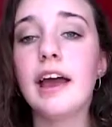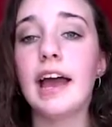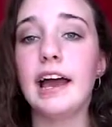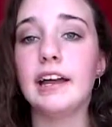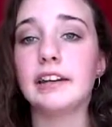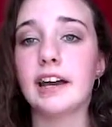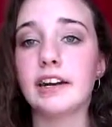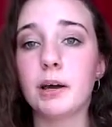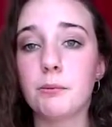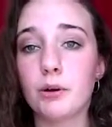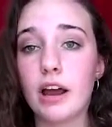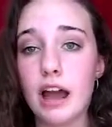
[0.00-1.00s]
And I
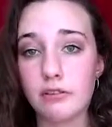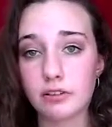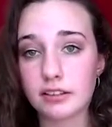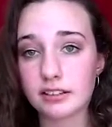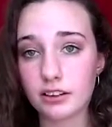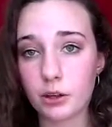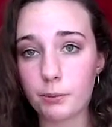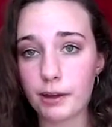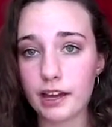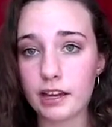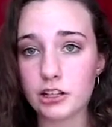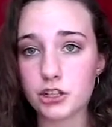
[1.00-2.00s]
number every single
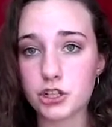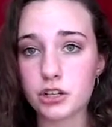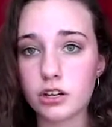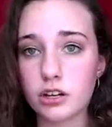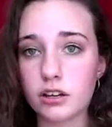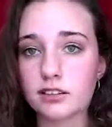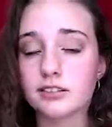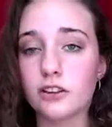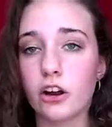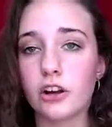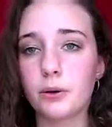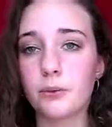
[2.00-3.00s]
page,
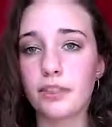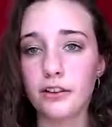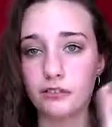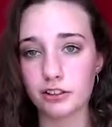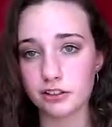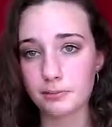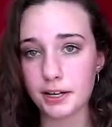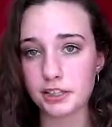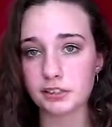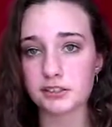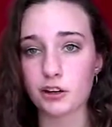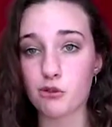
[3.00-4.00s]
starting with the first page
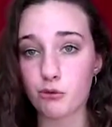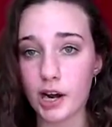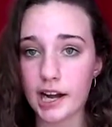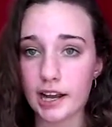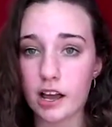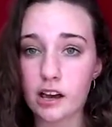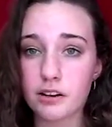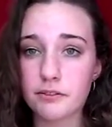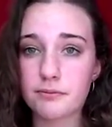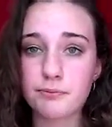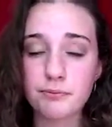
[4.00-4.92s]
I start writing on.